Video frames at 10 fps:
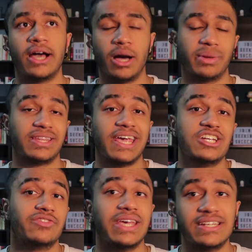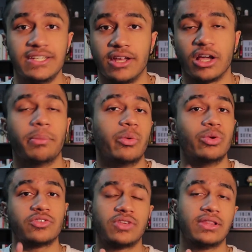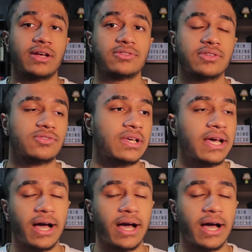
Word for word: Um, at the age of 18, I got my real estate license.